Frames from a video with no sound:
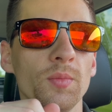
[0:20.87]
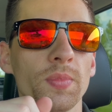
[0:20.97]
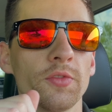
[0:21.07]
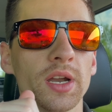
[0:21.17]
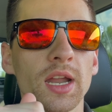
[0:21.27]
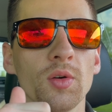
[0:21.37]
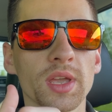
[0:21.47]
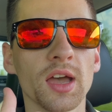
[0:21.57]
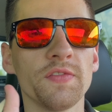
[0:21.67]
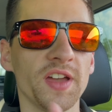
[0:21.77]
Right now we
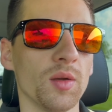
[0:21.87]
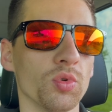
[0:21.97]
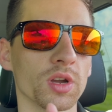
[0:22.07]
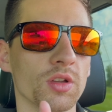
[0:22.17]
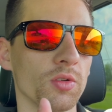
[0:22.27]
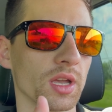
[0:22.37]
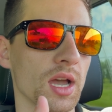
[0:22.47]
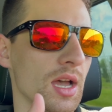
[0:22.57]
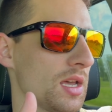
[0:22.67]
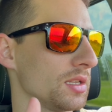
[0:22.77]
got fab work going
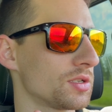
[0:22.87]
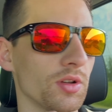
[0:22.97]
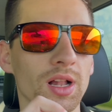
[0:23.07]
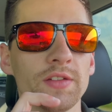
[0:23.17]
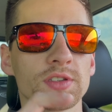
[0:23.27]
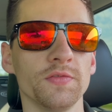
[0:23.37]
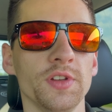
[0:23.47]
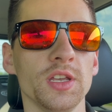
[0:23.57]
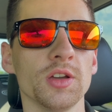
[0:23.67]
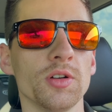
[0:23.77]
on, so I'll have some
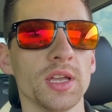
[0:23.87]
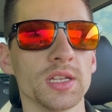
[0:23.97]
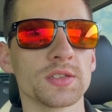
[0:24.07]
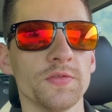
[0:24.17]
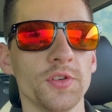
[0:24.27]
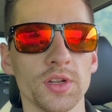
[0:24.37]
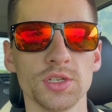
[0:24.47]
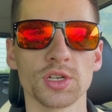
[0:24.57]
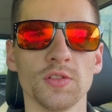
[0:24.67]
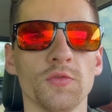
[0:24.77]
video and some
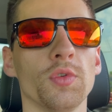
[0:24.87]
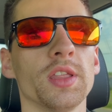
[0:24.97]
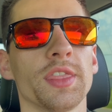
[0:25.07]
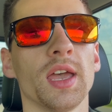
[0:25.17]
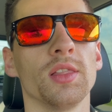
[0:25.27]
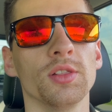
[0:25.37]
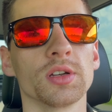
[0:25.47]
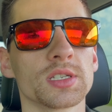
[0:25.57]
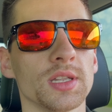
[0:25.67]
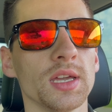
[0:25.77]
footage of what that
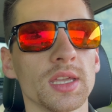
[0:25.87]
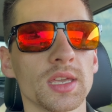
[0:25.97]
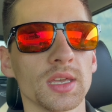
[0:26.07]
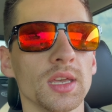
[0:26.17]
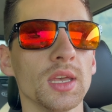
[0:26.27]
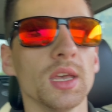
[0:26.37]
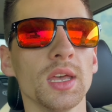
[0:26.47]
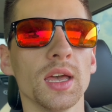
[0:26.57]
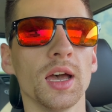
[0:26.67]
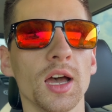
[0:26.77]
looks like.
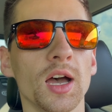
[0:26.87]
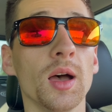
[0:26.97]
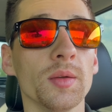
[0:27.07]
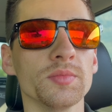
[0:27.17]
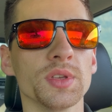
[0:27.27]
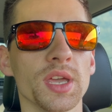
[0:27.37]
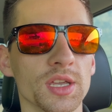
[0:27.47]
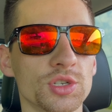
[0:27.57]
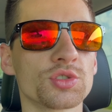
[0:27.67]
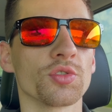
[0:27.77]
I'm
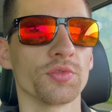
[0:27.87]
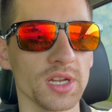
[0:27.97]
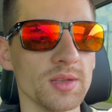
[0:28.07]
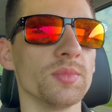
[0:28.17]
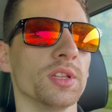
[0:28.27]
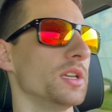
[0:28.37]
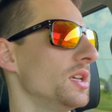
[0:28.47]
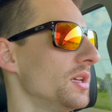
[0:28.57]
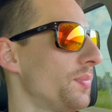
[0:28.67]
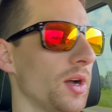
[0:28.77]

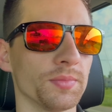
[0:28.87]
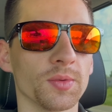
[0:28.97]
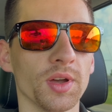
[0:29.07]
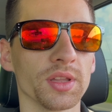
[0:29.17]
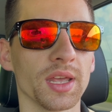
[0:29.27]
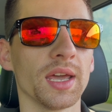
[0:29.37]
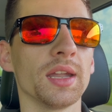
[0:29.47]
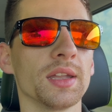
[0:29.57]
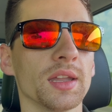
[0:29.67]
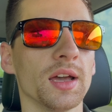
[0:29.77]
extremely pumped about
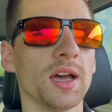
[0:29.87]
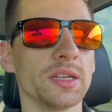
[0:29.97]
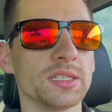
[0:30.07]
that.